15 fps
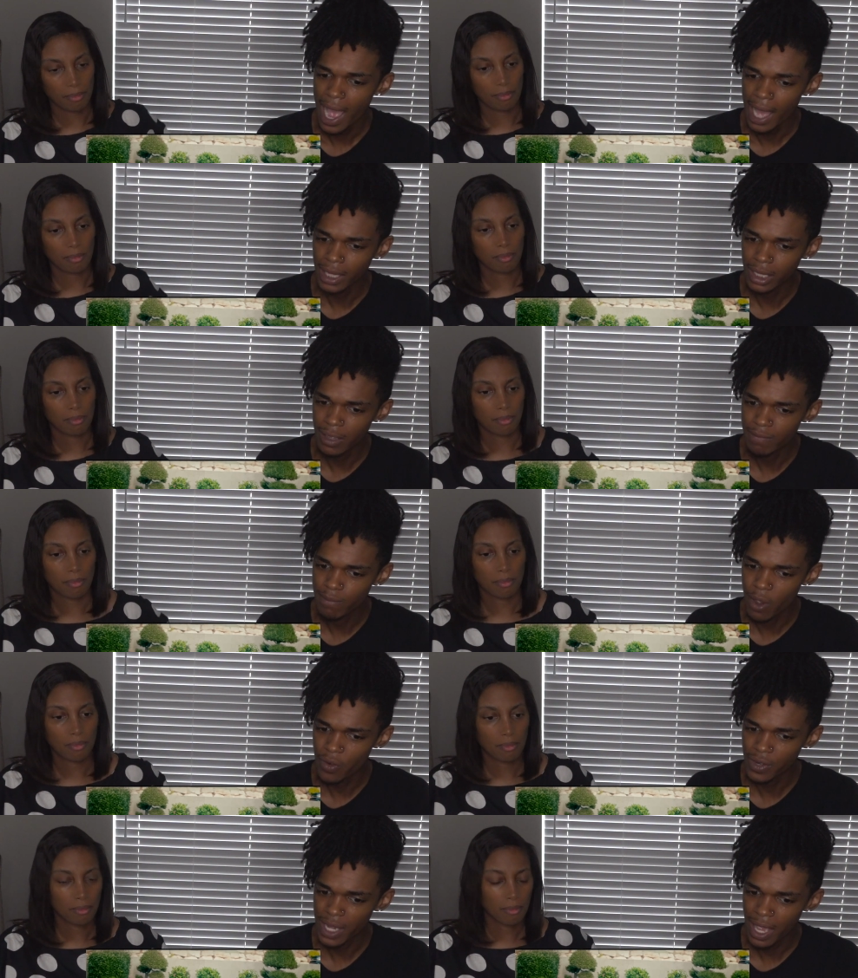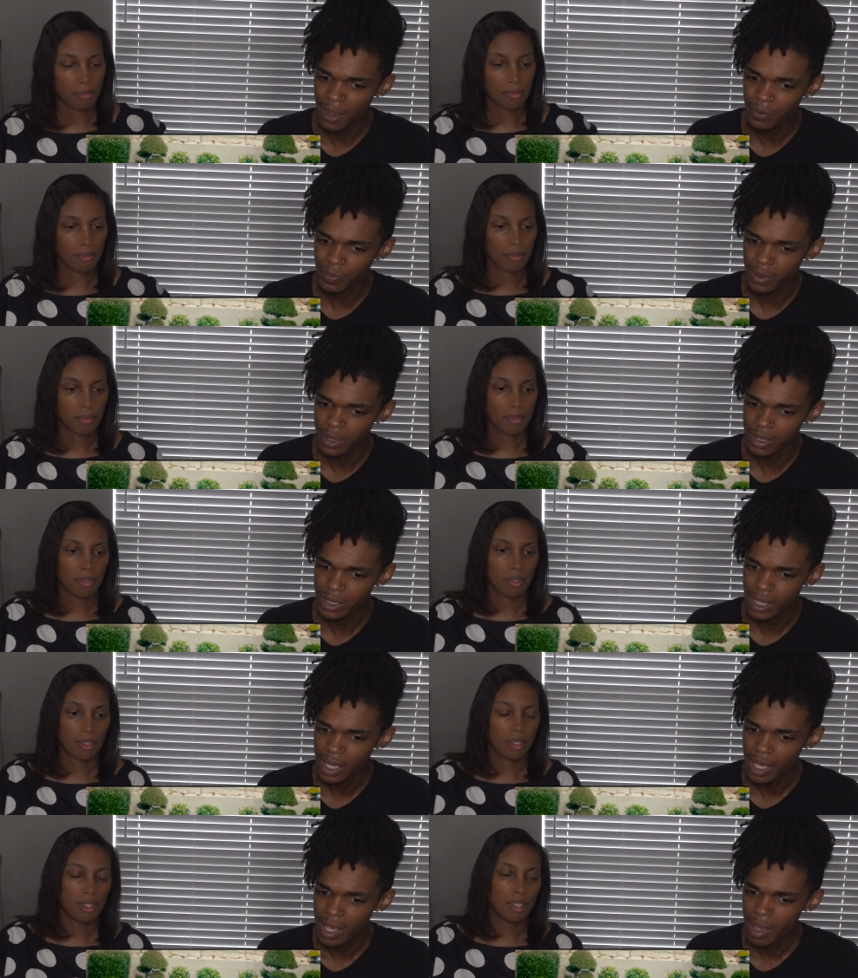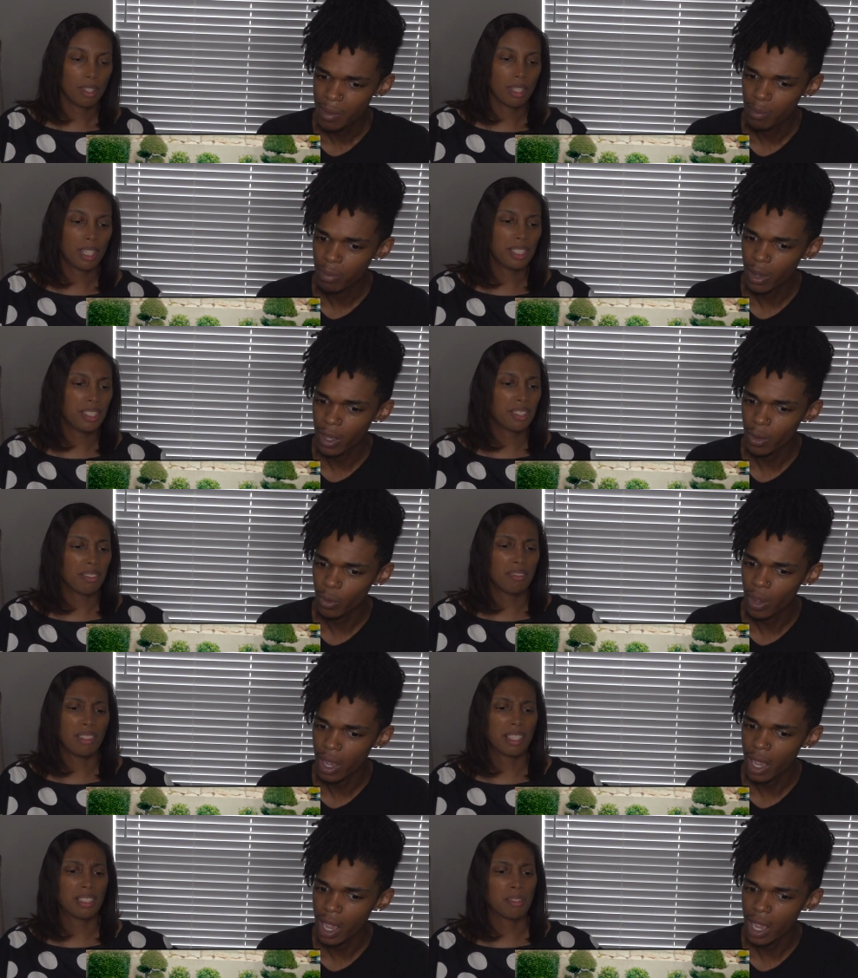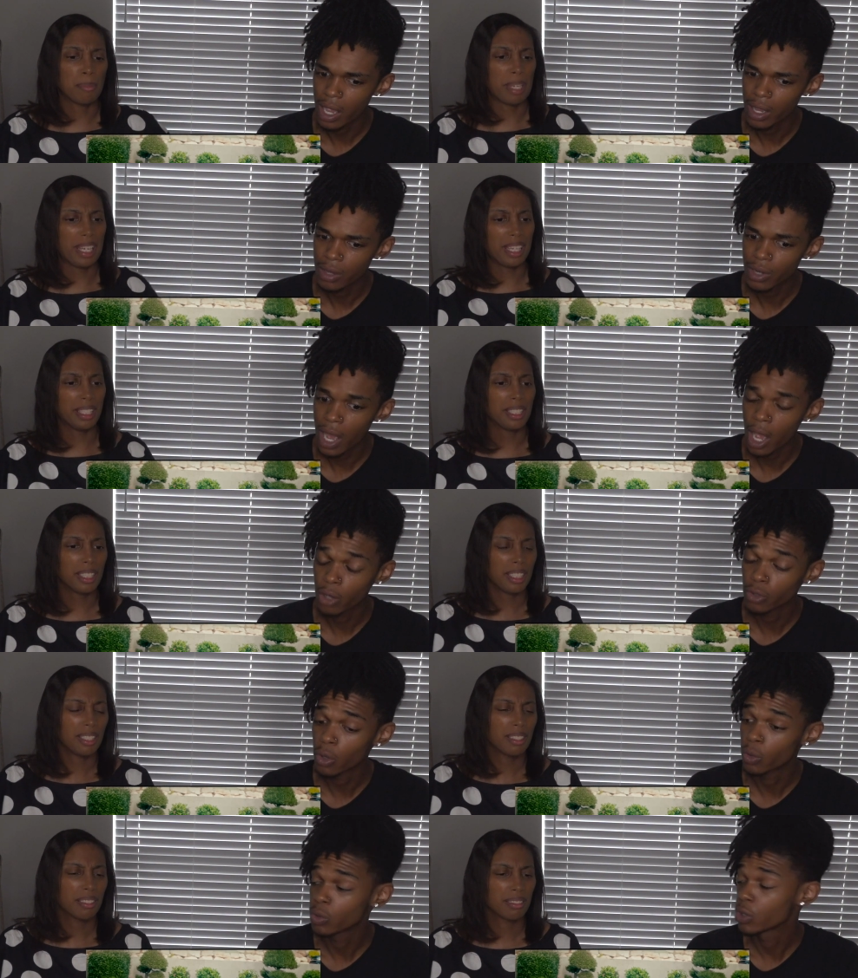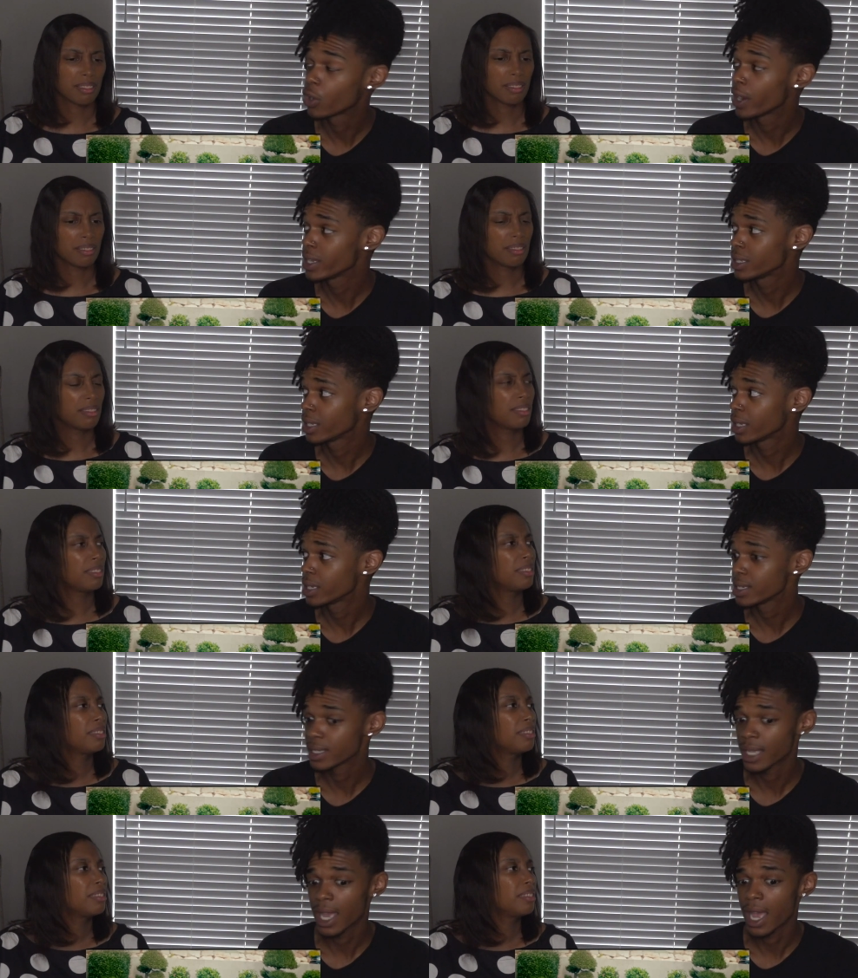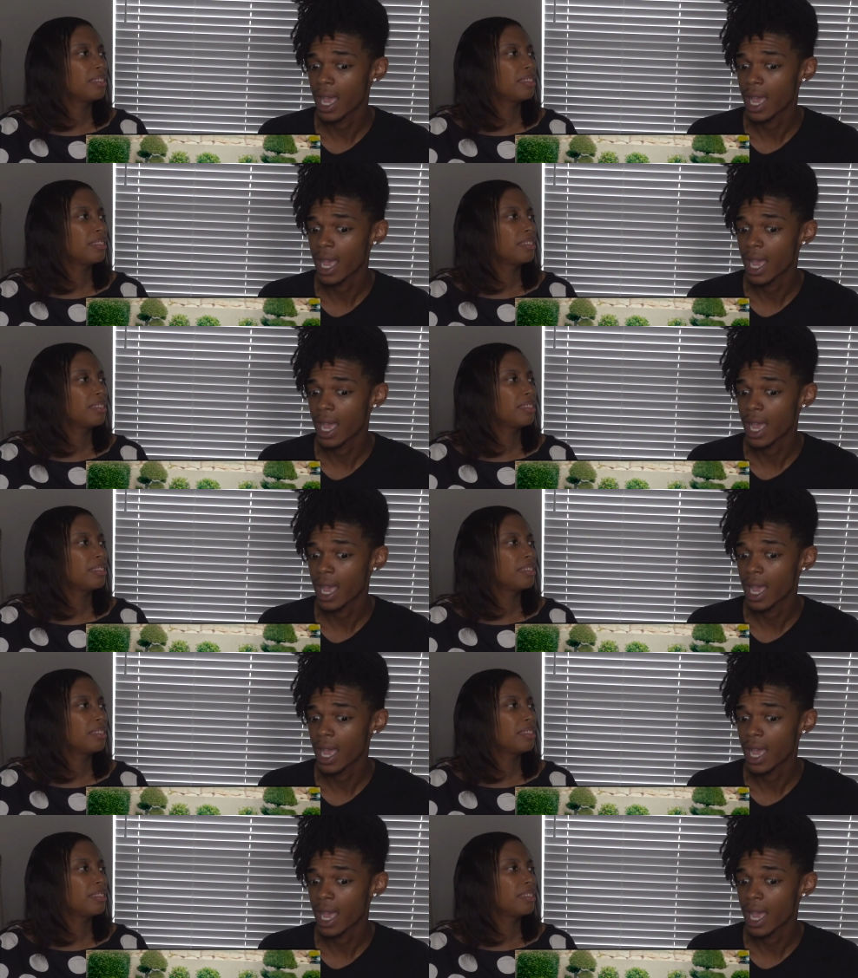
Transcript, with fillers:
Speaker 1: I love both of the outfits, but like the no, no. Crazy thing is,